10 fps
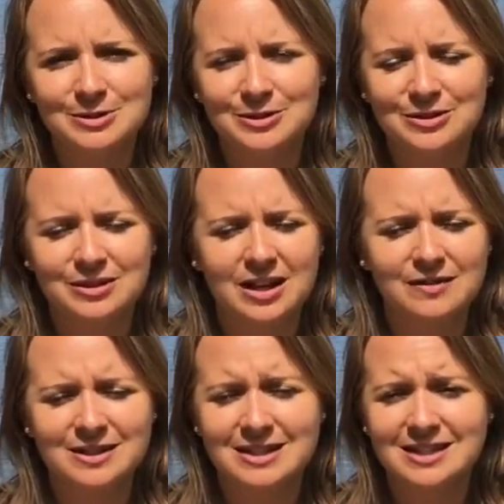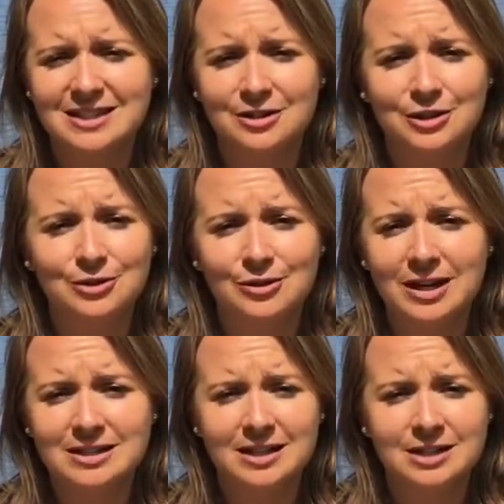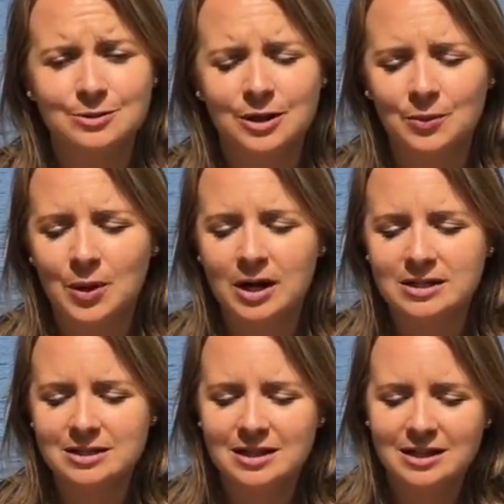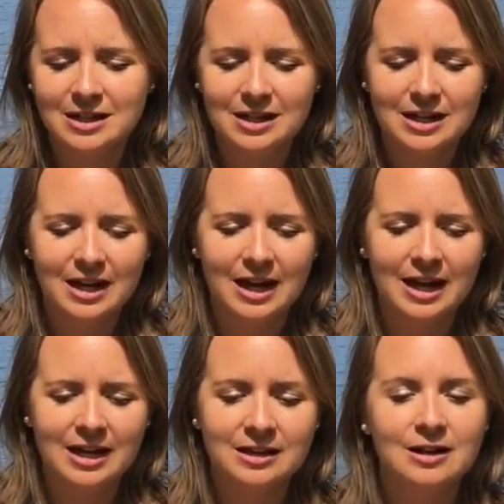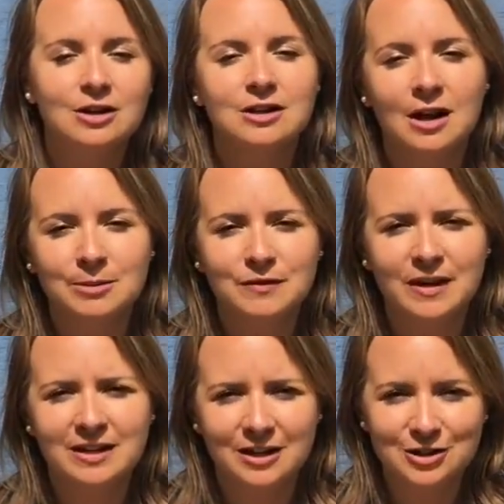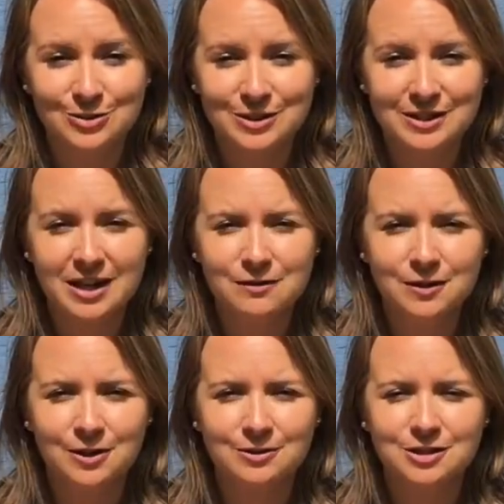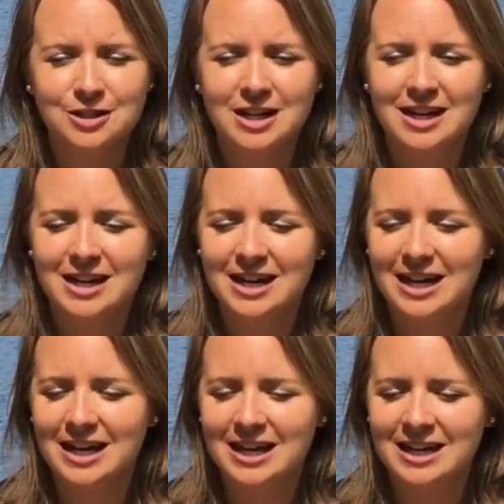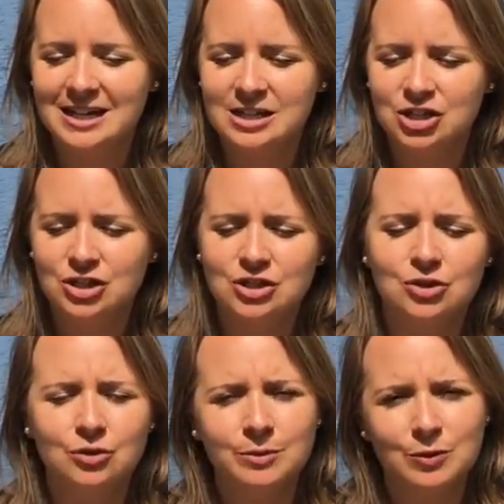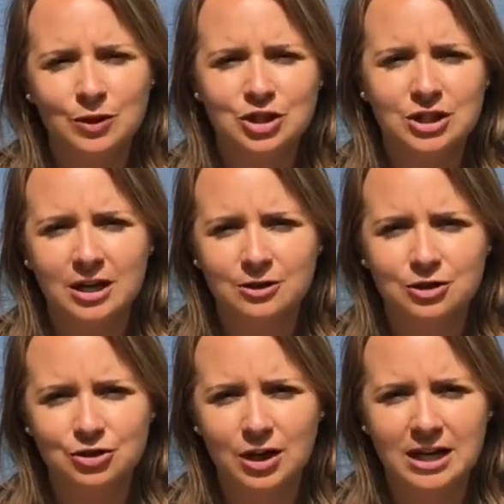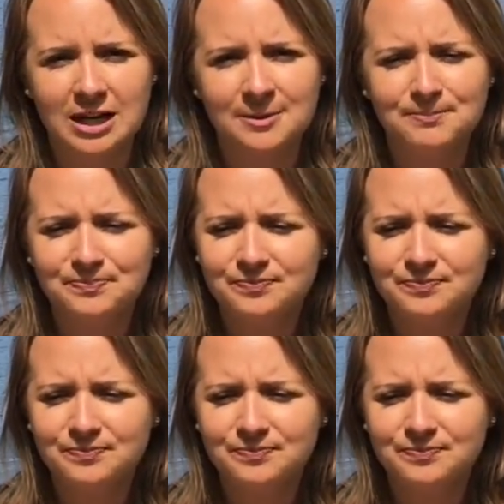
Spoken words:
to in her life, because that sounded great. That's what I want. And come to find out, she was a life coach. And she told me where she got her training.